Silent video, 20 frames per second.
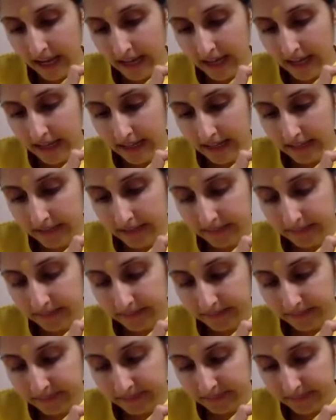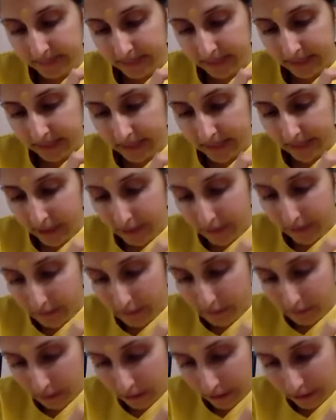And
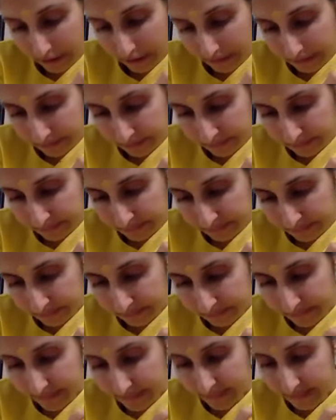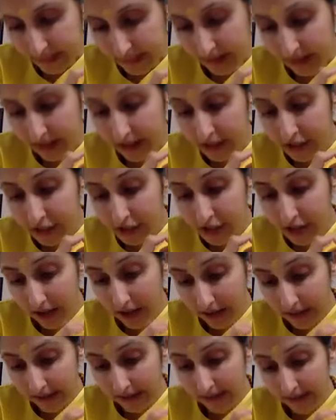therefore,
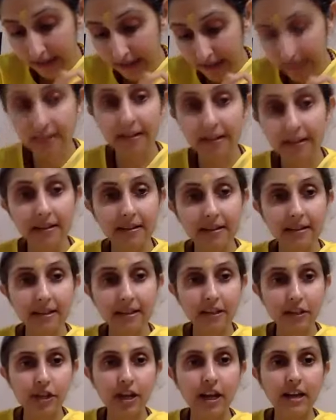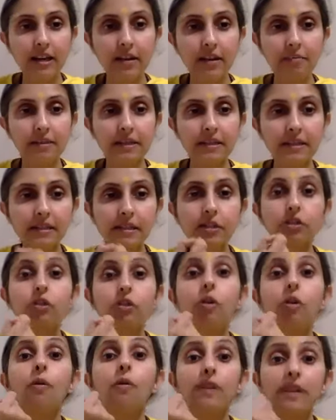ashana atha. Ashana means
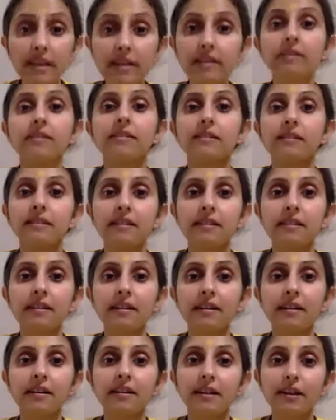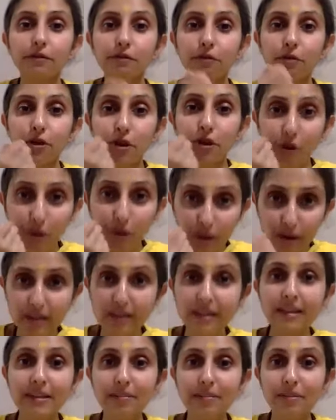go eat. Therefore, go
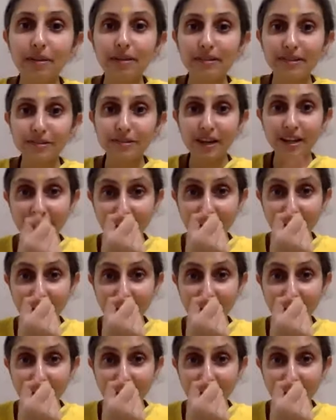eat, because right